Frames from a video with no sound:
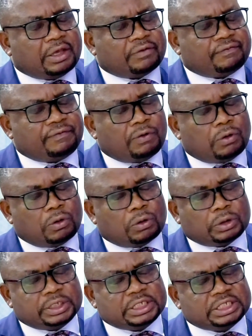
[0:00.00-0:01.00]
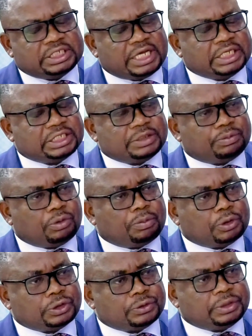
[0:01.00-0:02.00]
for internship
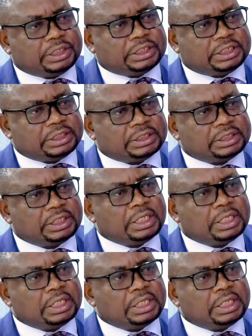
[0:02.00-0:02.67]
opportunities.